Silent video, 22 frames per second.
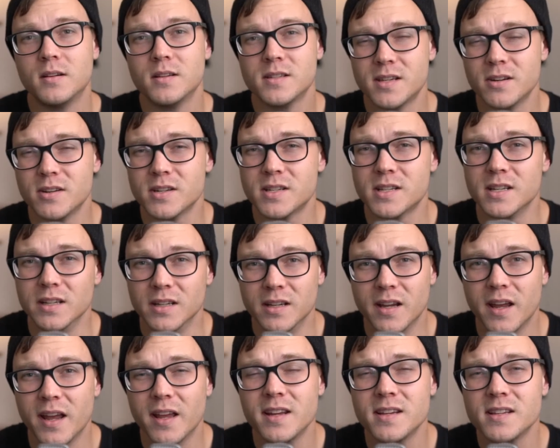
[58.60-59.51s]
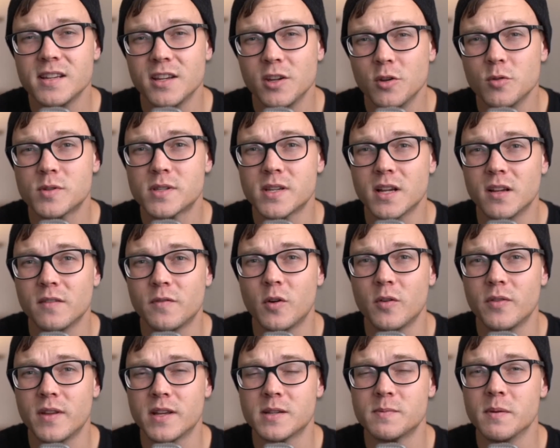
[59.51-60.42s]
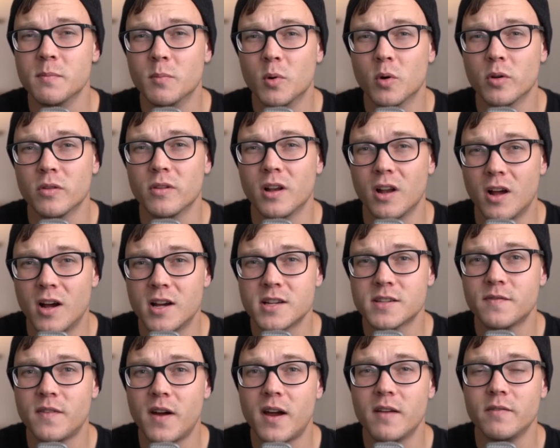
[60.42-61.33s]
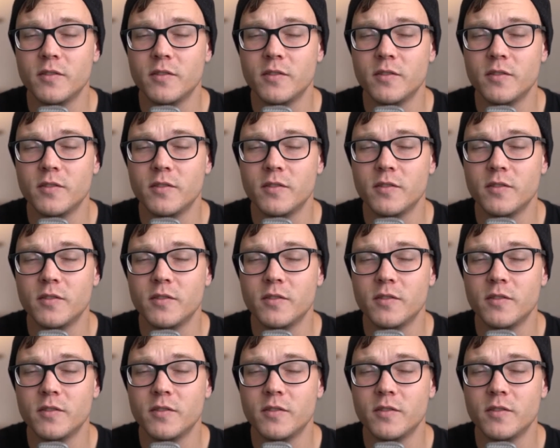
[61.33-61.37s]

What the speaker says: Seriously, any new cell phone that's been bought in the last 5